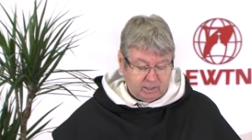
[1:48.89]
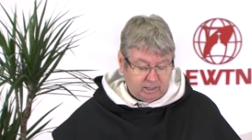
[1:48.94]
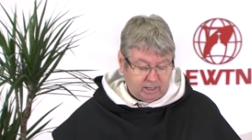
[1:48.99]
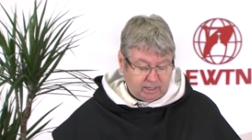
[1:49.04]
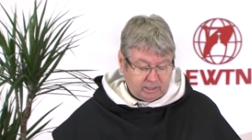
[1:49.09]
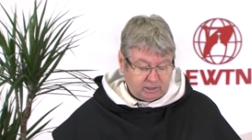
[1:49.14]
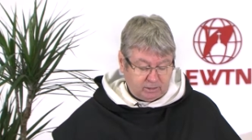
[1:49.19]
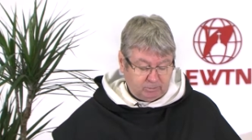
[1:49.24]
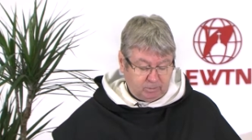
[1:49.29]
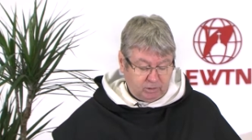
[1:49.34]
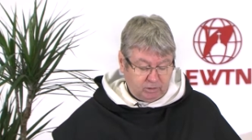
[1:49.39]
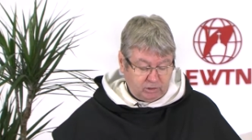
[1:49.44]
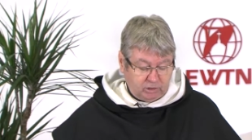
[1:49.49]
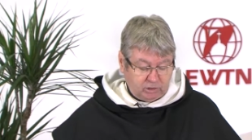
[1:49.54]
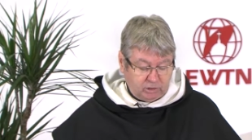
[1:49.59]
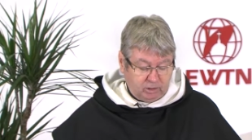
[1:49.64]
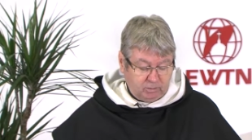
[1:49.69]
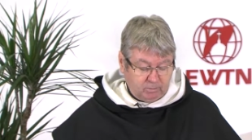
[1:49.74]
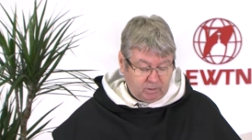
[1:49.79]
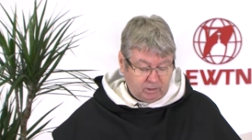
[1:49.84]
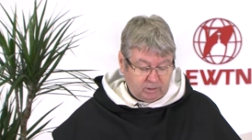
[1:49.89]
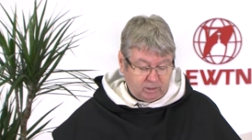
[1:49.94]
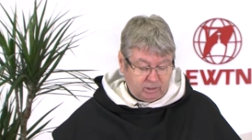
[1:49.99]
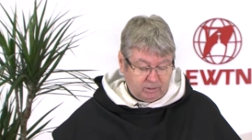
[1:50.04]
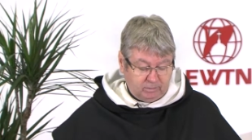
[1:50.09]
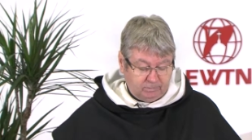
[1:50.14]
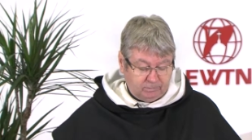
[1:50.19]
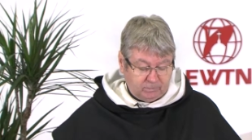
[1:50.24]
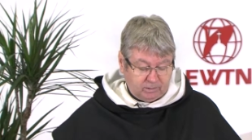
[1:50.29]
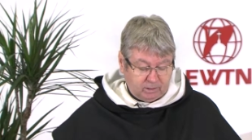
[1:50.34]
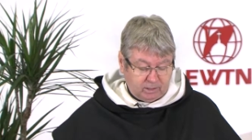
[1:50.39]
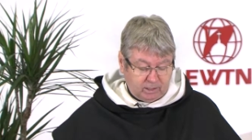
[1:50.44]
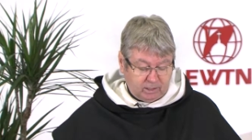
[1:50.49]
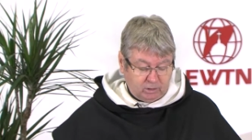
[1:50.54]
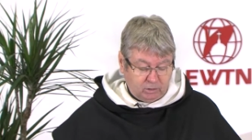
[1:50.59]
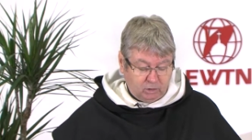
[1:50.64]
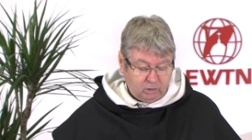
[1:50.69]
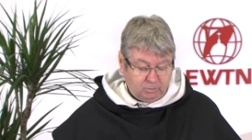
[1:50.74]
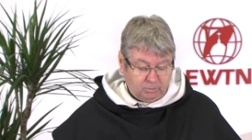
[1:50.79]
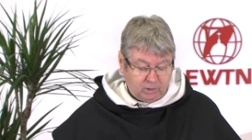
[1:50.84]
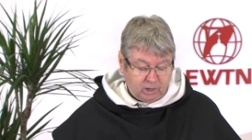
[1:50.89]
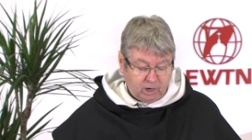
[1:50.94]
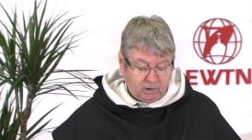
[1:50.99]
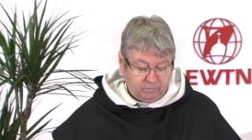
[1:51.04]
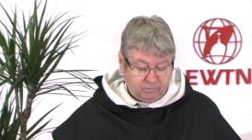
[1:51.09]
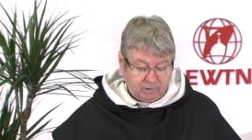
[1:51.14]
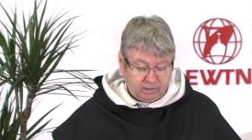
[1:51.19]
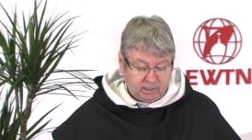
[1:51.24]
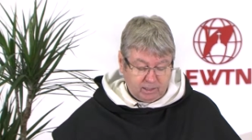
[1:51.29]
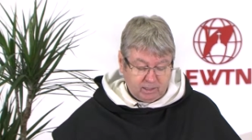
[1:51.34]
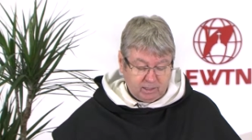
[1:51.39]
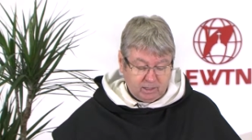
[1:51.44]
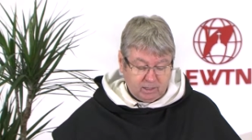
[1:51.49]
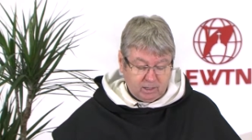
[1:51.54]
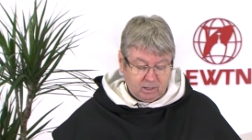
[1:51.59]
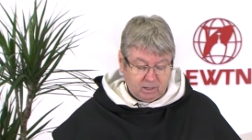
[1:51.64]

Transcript: a spiritual mother who prayerfully,